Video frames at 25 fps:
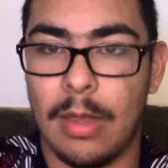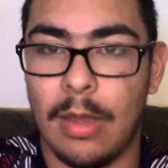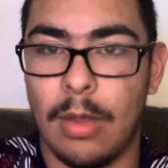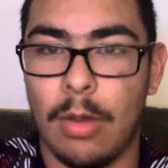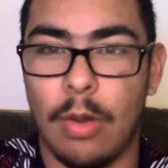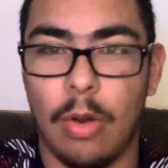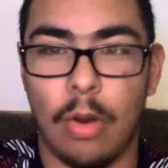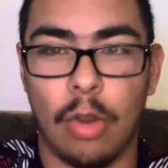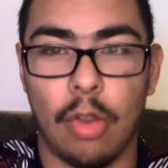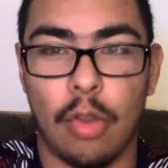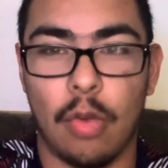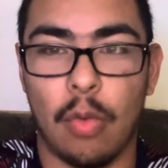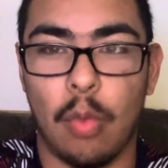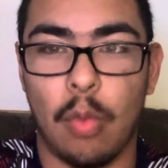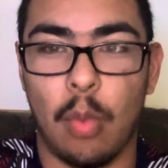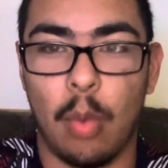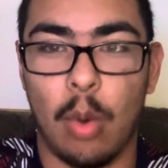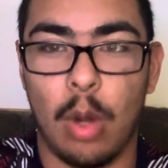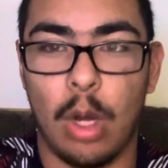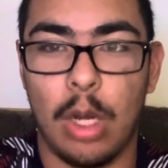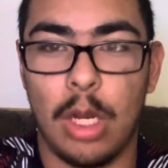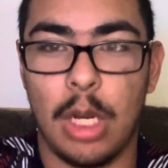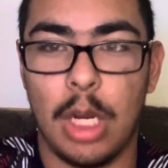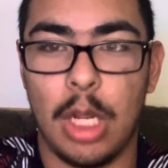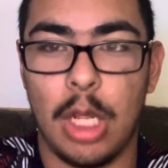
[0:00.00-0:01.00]
or
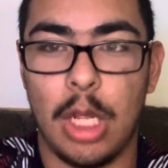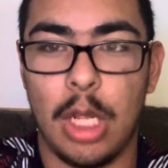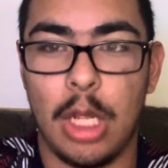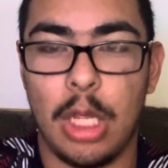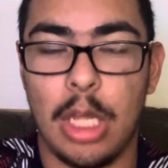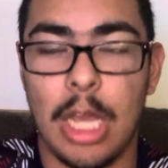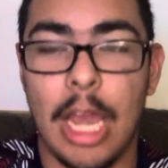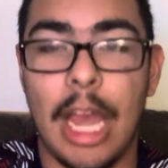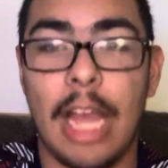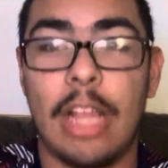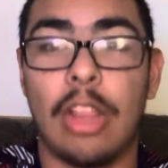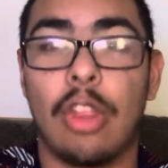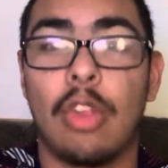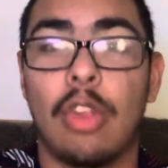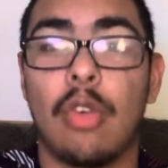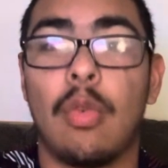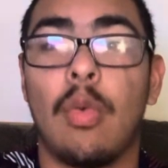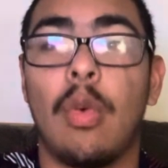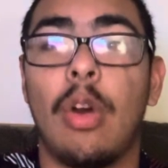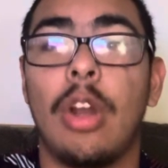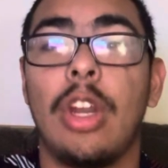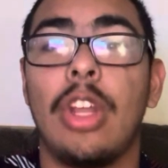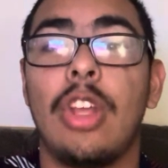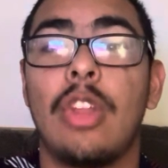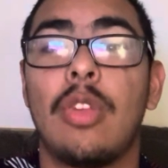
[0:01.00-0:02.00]

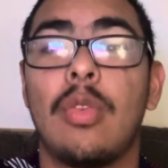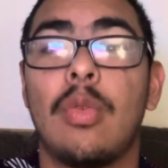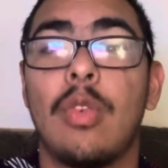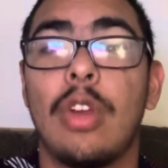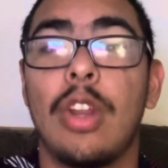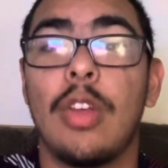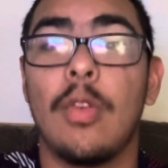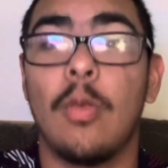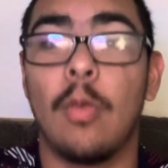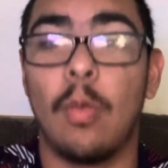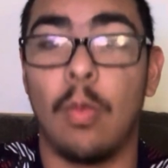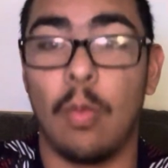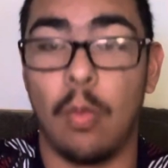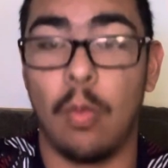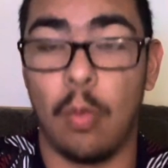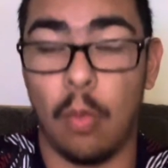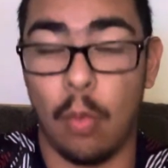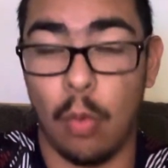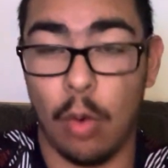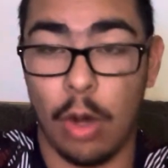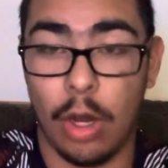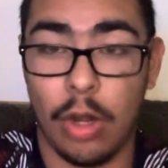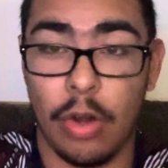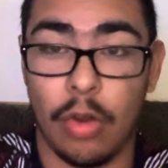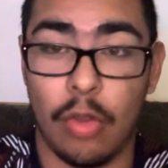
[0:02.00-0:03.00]

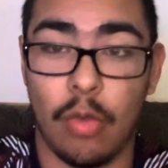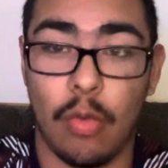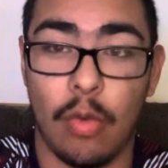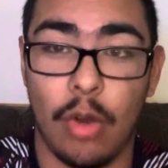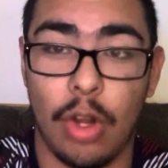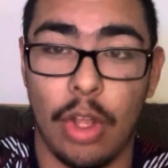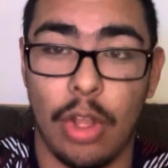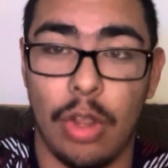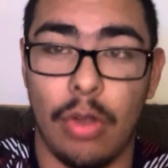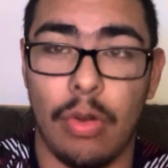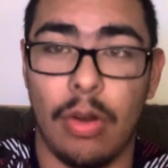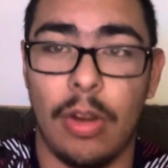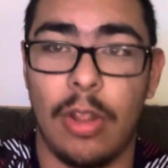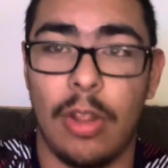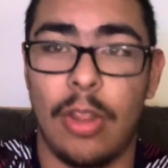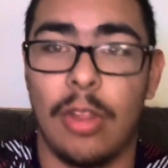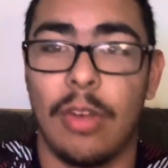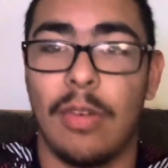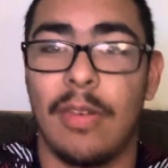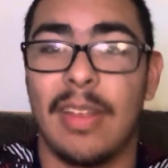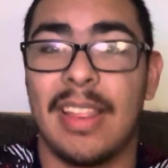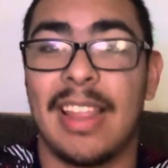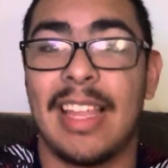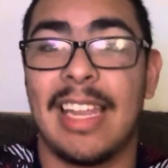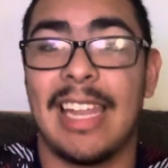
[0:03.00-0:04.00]
2021 or
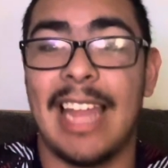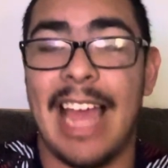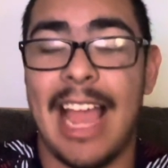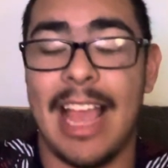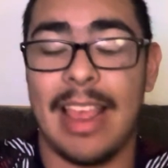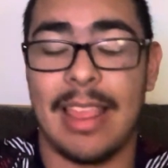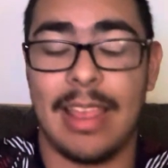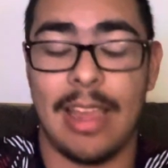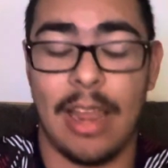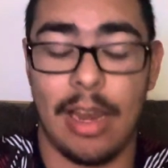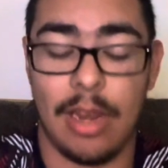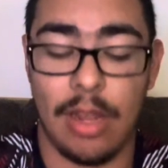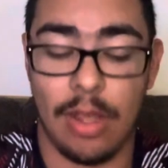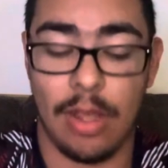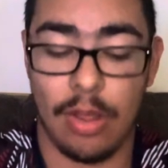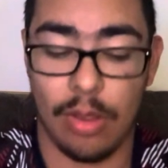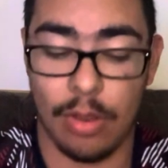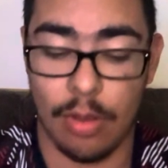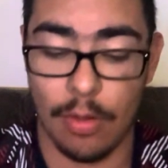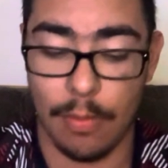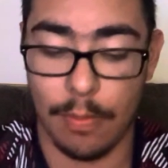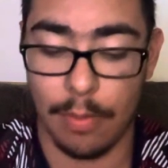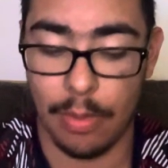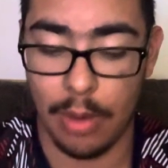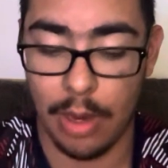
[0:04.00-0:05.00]
2022 is the last time these
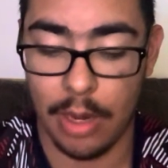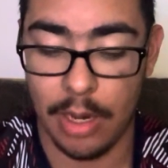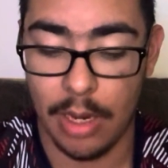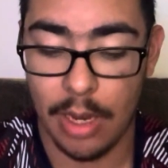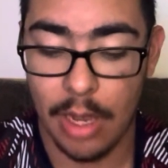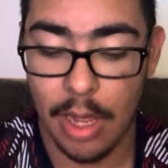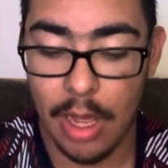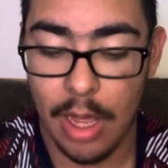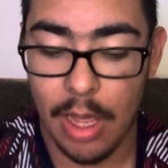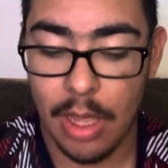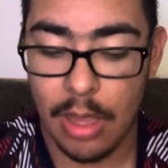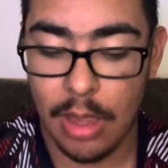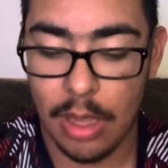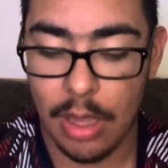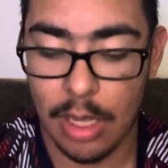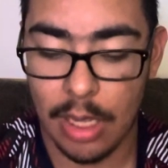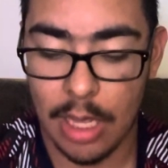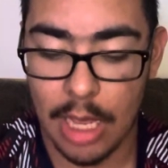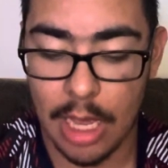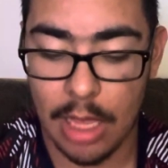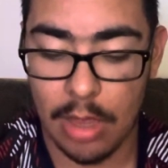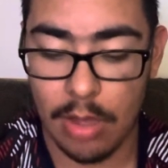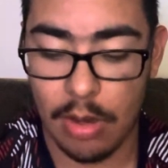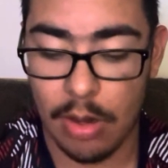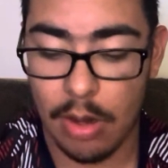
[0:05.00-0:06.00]
two played
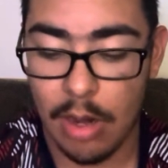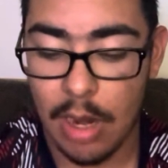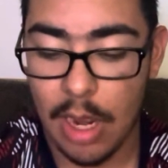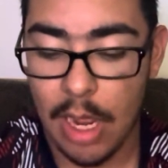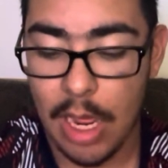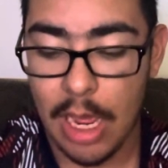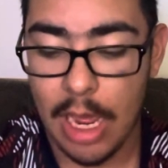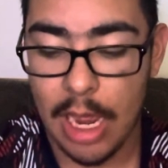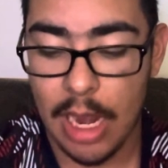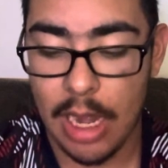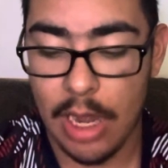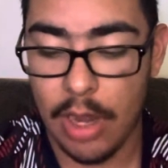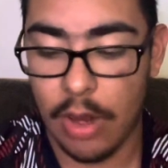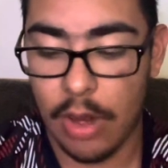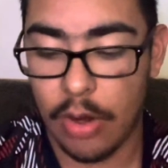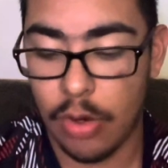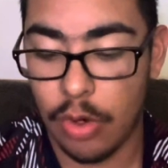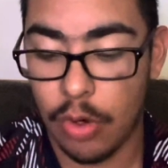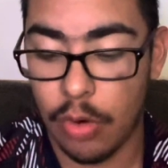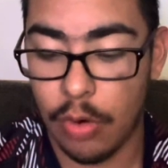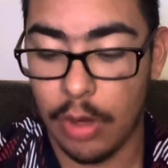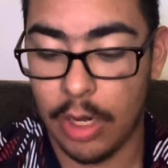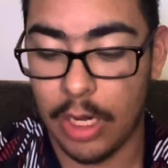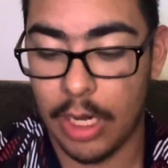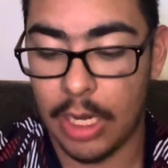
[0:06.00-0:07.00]
together, and they're
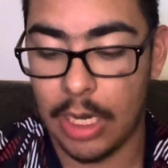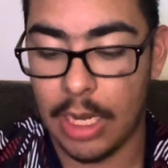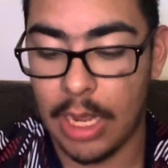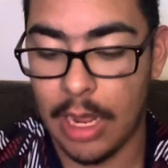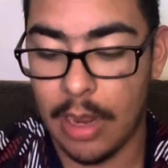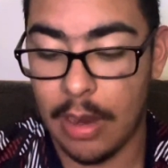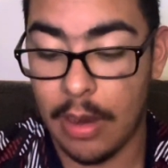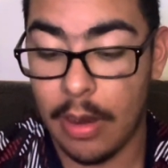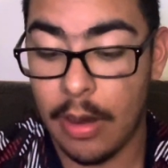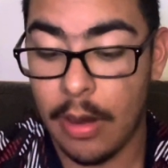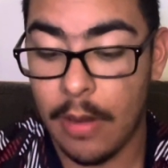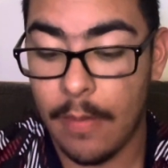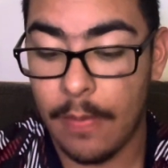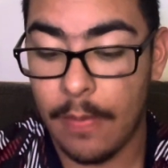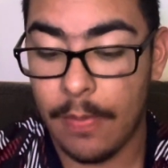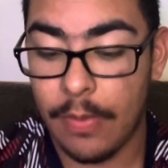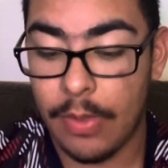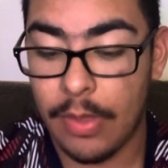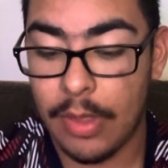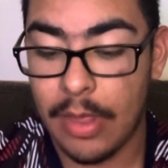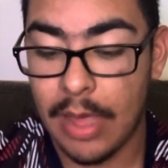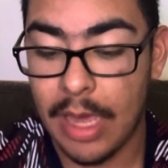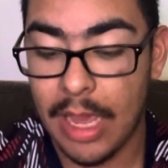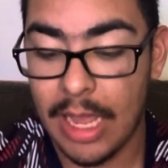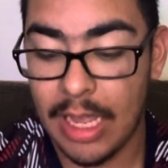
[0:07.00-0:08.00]
doing it again,
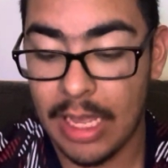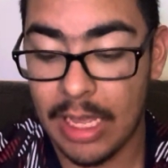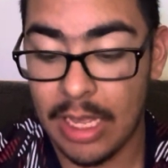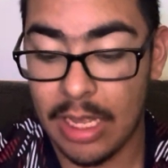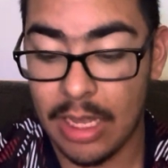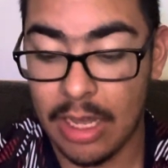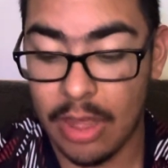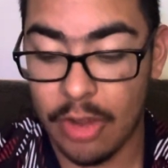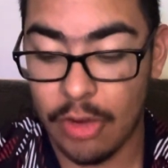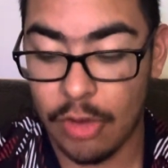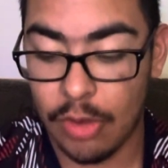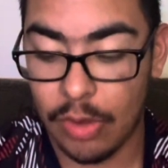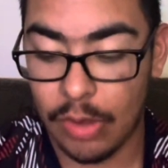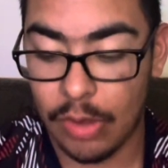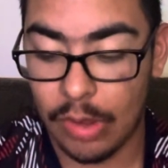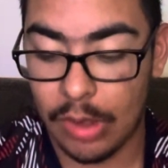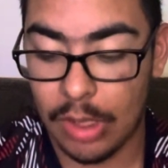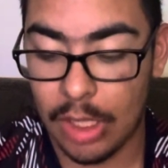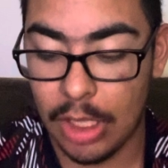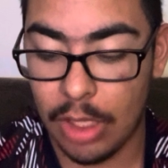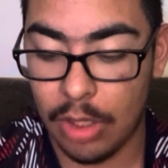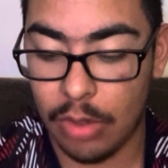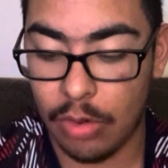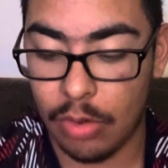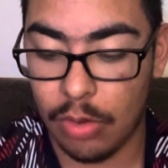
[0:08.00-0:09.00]
taking on the
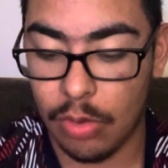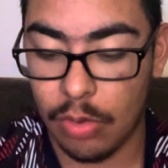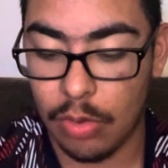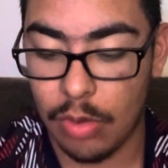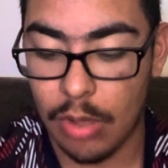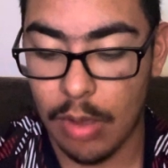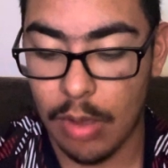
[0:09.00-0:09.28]
Steelers, who